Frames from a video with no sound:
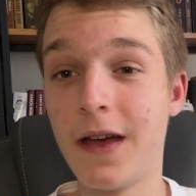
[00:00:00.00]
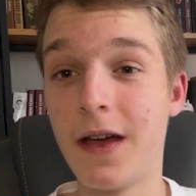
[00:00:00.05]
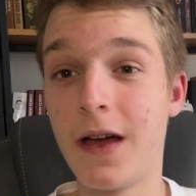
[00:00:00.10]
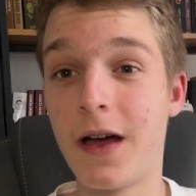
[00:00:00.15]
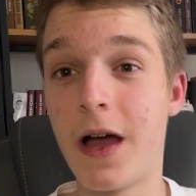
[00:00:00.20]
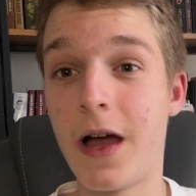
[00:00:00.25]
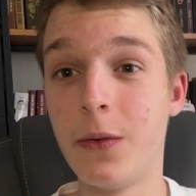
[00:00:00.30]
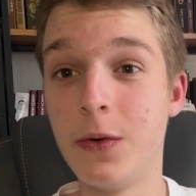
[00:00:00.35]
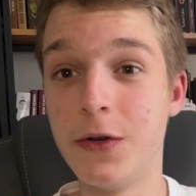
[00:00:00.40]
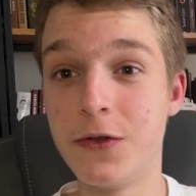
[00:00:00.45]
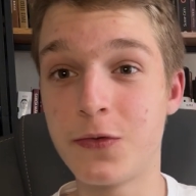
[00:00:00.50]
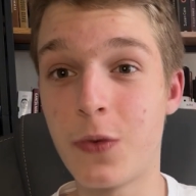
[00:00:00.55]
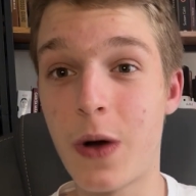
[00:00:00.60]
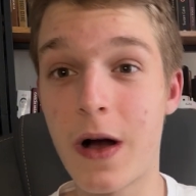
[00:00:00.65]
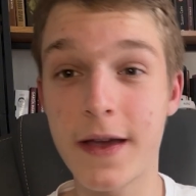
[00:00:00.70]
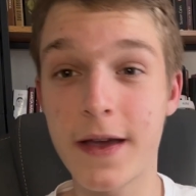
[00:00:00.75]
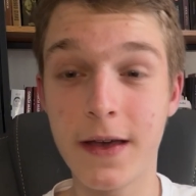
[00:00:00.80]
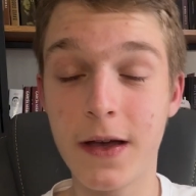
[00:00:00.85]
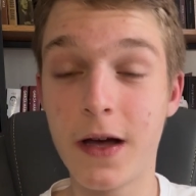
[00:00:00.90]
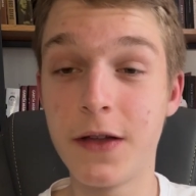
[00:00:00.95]
I was
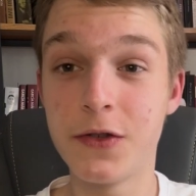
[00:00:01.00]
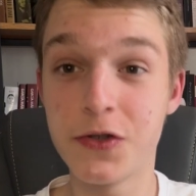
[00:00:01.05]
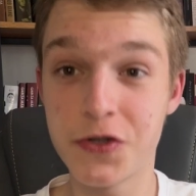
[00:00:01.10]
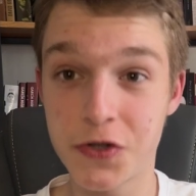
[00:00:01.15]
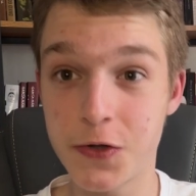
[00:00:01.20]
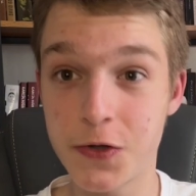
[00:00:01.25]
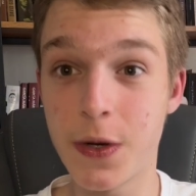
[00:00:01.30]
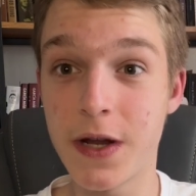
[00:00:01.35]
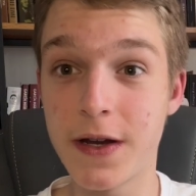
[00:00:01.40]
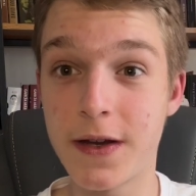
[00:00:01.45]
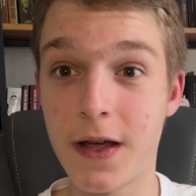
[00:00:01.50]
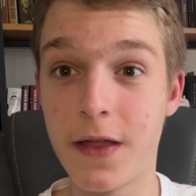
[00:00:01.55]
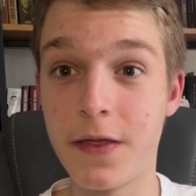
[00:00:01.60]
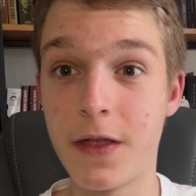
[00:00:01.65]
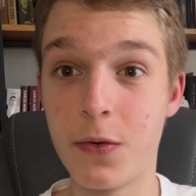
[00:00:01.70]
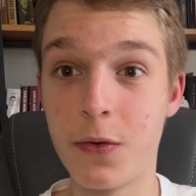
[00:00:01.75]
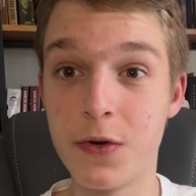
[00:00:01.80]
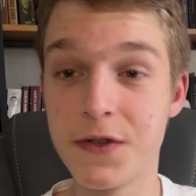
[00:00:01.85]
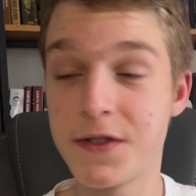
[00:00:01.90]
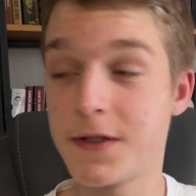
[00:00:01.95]
walking on the street and
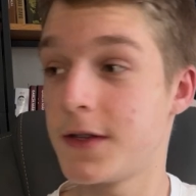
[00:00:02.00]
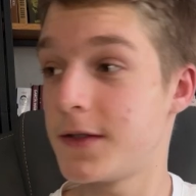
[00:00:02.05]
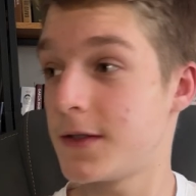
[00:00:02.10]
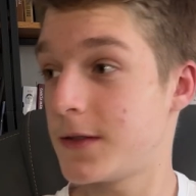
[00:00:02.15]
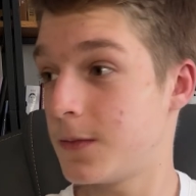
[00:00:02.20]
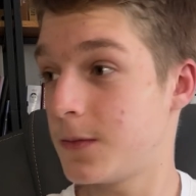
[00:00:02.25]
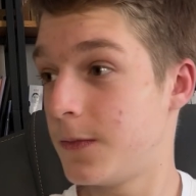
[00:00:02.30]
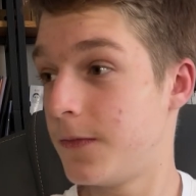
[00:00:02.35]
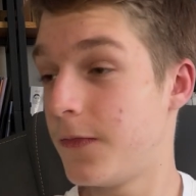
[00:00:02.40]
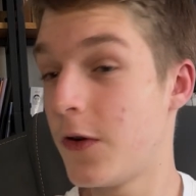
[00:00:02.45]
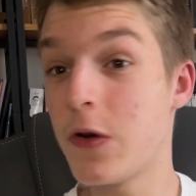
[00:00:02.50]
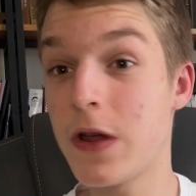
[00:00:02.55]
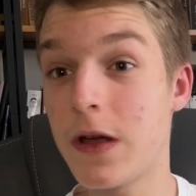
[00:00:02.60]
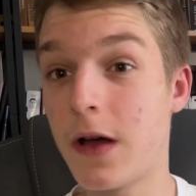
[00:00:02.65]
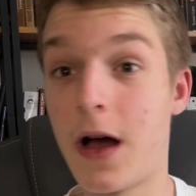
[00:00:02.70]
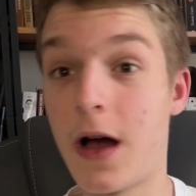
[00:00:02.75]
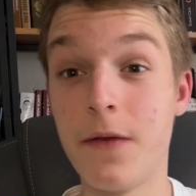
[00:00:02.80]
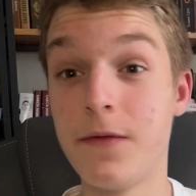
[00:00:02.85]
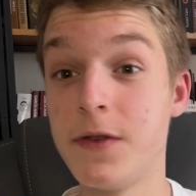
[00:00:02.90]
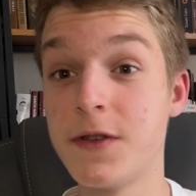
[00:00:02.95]
there was this very
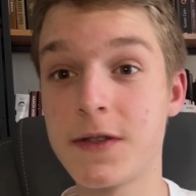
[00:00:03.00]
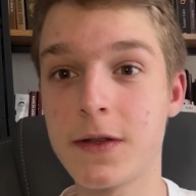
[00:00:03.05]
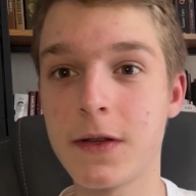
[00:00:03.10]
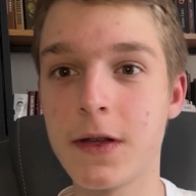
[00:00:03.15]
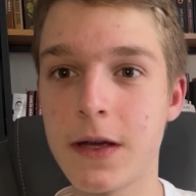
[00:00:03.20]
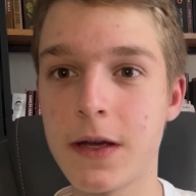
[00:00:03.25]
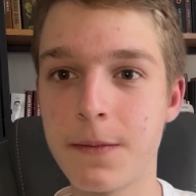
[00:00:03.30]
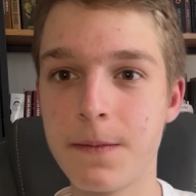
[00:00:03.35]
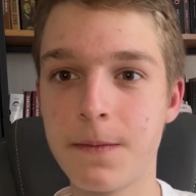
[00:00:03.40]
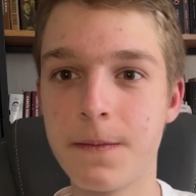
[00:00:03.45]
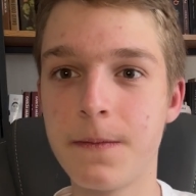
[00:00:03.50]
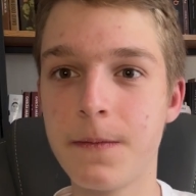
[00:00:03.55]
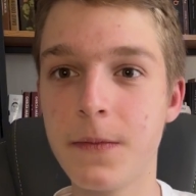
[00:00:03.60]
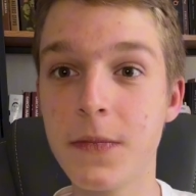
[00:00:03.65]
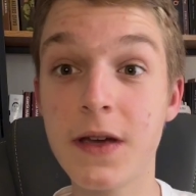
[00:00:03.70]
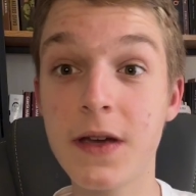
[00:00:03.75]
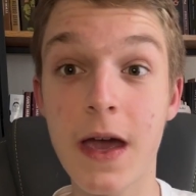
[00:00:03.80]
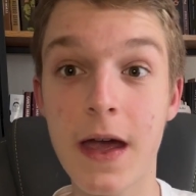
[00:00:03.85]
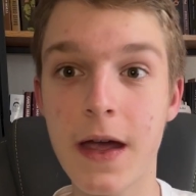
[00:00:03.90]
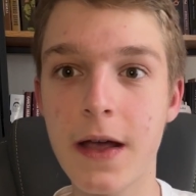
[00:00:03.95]
obviously
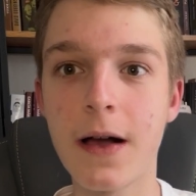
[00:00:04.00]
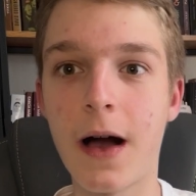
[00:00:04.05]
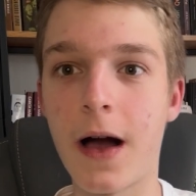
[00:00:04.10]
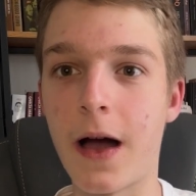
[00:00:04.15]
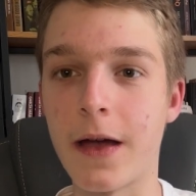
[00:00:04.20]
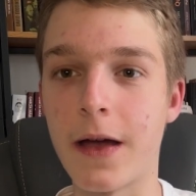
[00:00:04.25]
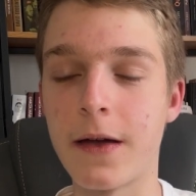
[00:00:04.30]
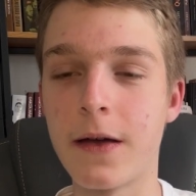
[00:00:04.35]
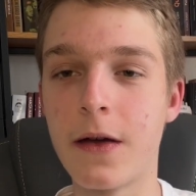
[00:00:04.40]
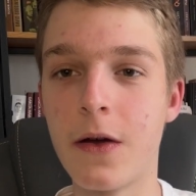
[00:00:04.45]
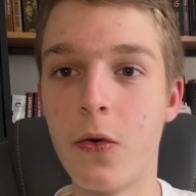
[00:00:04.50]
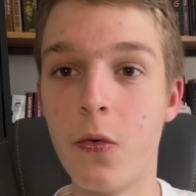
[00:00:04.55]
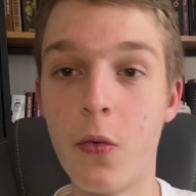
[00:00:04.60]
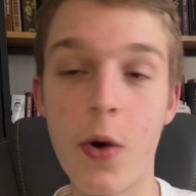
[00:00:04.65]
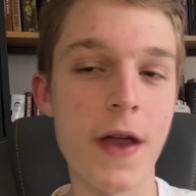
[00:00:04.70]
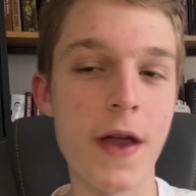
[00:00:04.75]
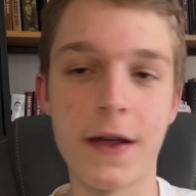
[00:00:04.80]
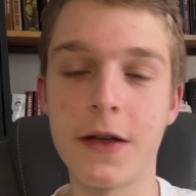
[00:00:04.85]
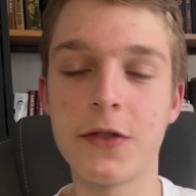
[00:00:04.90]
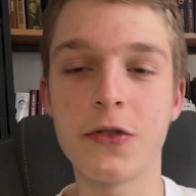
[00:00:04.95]
gay guy
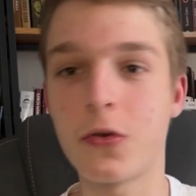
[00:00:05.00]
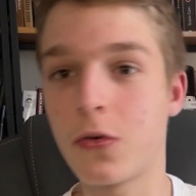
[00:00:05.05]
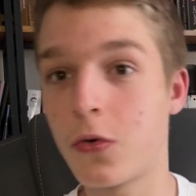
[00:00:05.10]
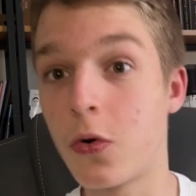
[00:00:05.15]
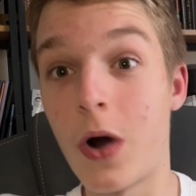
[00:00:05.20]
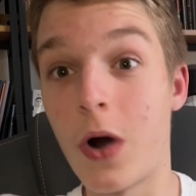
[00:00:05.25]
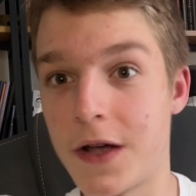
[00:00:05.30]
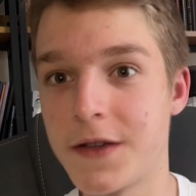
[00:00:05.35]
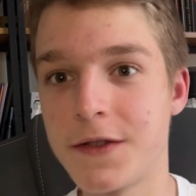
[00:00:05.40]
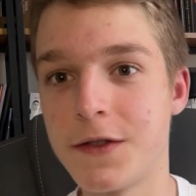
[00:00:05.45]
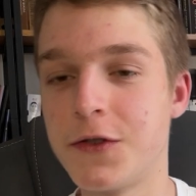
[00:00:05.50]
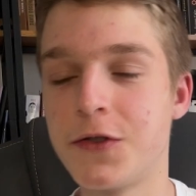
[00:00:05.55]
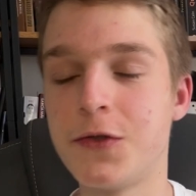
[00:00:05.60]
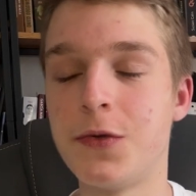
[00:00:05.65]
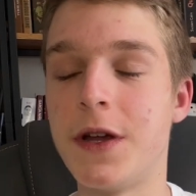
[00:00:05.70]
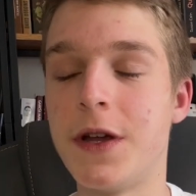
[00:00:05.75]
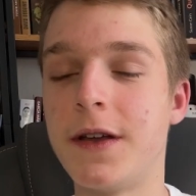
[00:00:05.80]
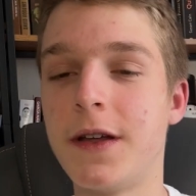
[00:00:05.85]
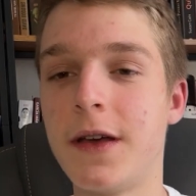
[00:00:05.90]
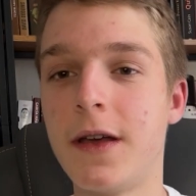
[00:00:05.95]
waiting to cross
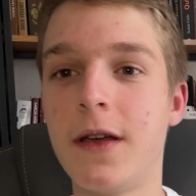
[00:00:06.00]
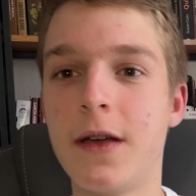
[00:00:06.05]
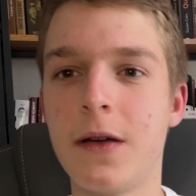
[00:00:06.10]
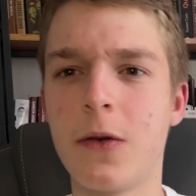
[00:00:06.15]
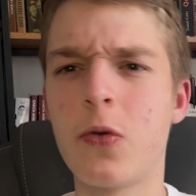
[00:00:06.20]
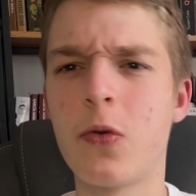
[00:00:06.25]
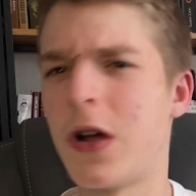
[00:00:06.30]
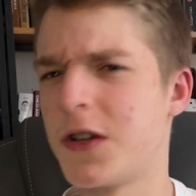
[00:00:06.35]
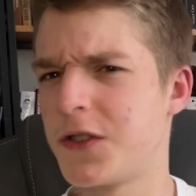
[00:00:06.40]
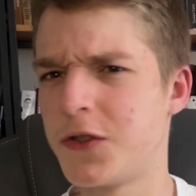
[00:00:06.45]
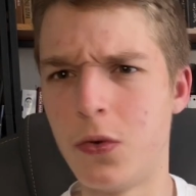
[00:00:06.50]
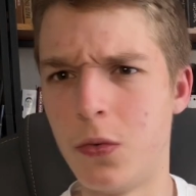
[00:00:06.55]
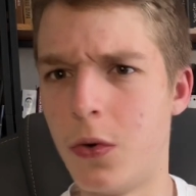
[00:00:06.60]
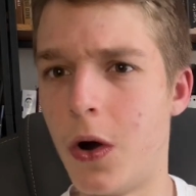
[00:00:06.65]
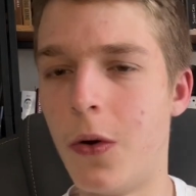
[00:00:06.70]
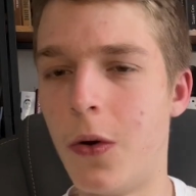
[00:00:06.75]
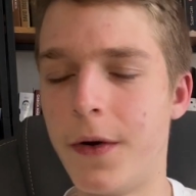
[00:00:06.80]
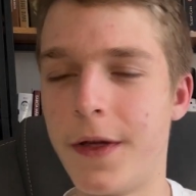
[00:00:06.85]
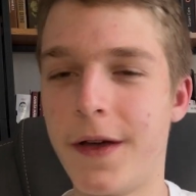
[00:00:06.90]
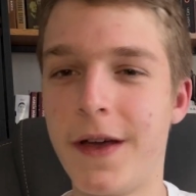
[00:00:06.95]
the
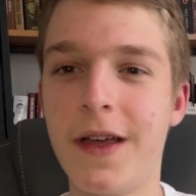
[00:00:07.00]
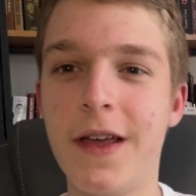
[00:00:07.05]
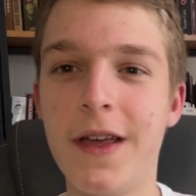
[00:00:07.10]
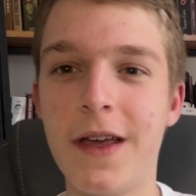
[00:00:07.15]
road.